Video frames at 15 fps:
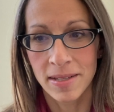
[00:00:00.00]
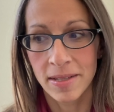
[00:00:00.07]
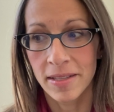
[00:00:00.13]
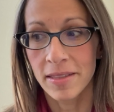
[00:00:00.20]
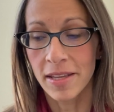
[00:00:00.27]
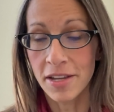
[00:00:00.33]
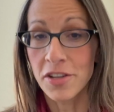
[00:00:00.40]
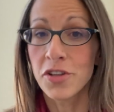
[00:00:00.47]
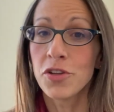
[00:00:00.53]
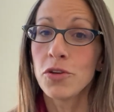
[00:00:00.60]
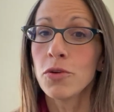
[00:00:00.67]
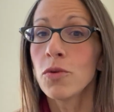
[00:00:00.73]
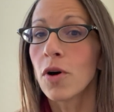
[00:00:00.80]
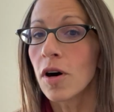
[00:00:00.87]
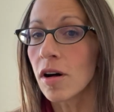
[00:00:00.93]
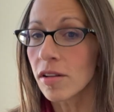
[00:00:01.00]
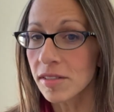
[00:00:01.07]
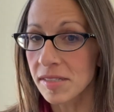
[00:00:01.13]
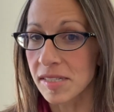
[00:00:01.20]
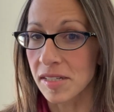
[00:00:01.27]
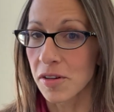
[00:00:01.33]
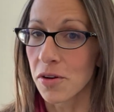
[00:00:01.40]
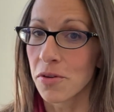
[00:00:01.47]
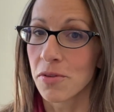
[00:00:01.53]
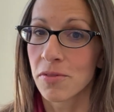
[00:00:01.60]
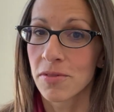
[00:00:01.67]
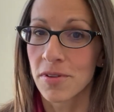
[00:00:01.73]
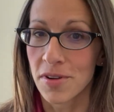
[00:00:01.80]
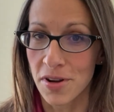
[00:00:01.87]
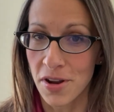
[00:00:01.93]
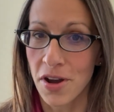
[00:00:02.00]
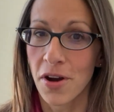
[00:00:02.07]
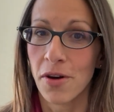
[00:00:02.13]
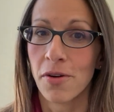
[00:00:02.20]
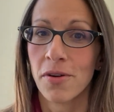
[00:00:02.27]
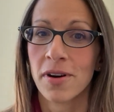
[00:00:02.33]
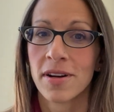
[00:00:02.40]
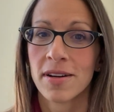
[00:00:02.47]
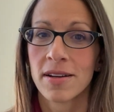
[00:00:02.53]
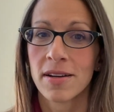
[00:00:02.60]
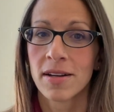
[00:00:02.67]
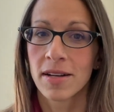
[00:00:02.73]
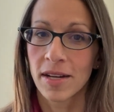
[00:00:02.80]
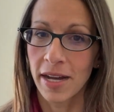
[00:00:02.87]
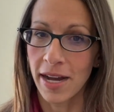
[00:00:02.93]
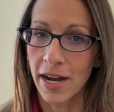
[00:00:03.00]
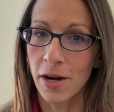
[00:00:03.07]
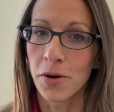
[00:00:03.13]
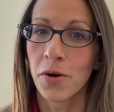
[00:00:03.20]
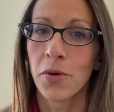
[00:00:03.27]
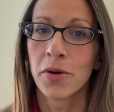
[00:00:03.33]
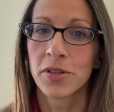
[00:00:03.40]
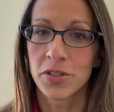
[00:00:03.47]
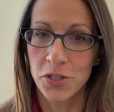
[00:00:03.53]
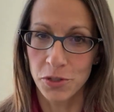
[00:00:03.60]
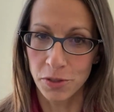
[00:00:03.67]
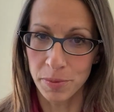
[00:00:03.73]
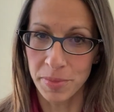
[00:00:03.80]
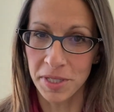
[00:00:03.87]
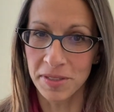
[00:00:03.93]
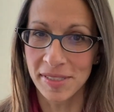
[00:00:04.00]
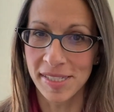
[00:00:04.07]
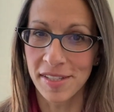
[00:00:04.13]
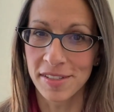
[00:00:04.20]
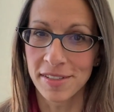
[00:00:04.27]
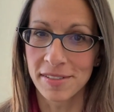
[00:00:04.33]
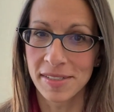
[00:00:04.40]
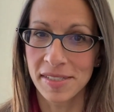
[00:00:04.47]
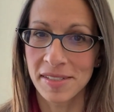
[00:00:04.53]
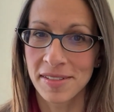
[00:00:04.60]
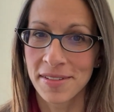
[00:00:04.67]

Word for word: that you also know how to abuse others.